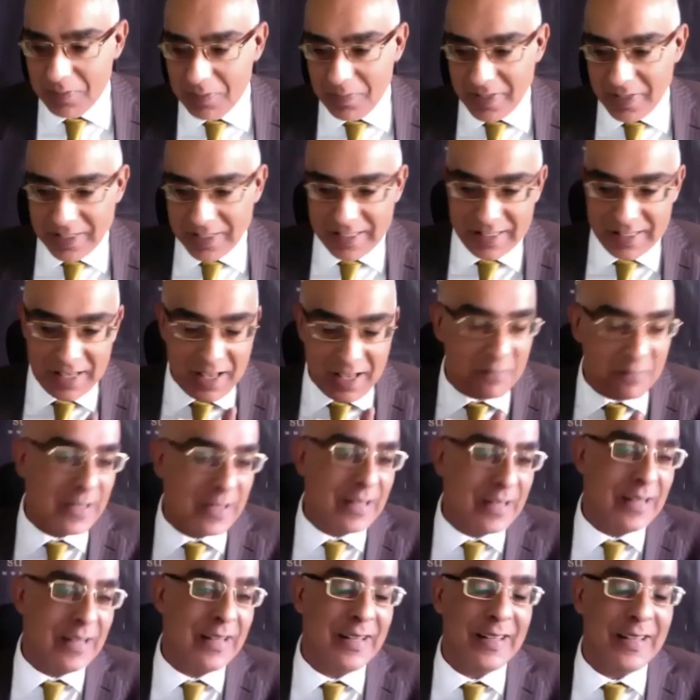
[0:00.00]
But I
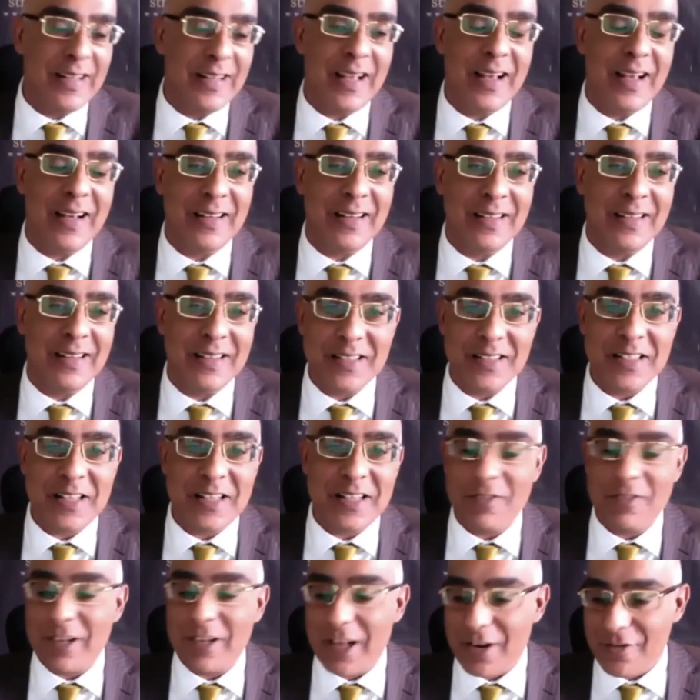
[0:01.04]
mean,
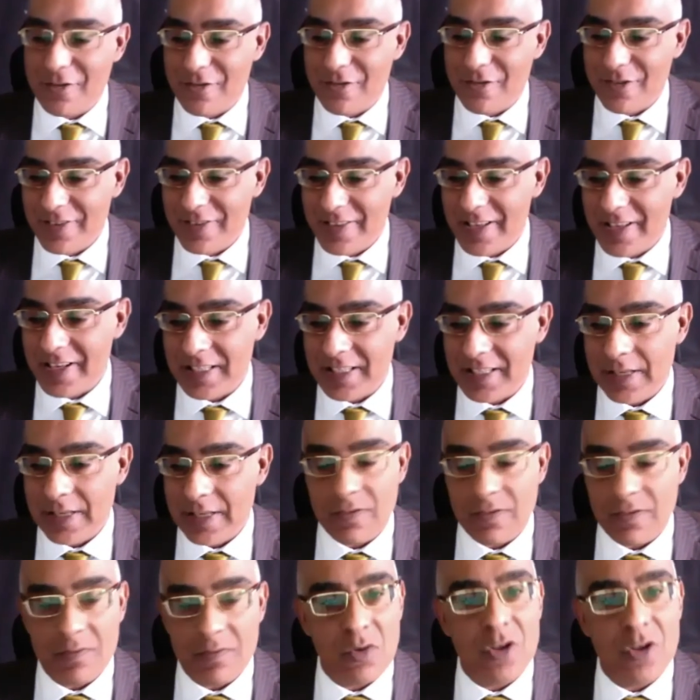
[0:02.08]

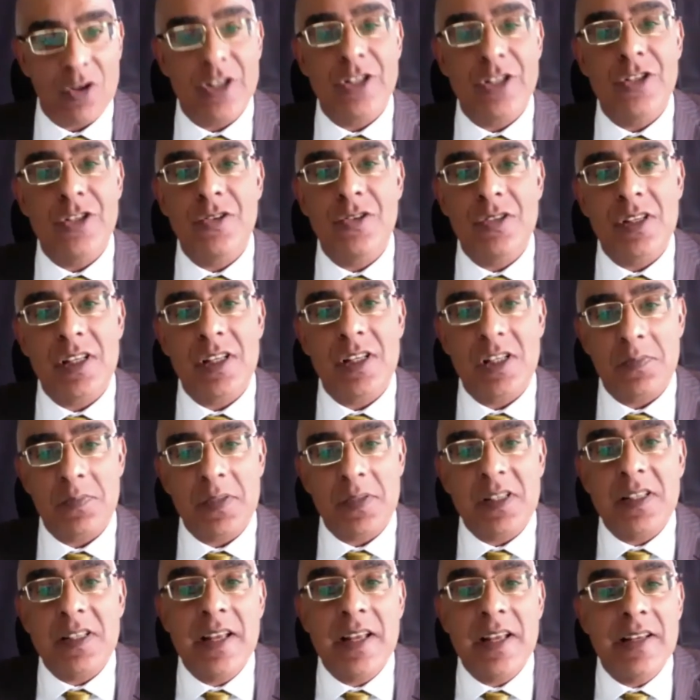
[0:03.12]

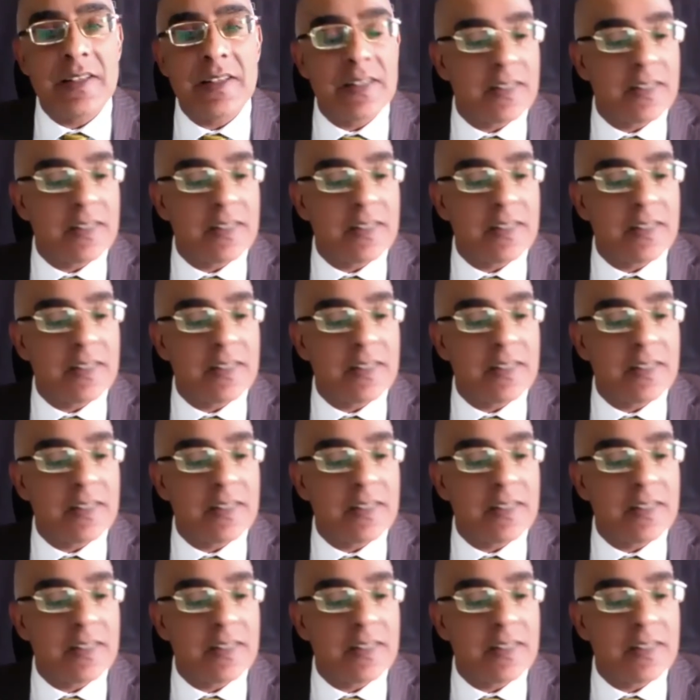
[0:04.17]
737.26%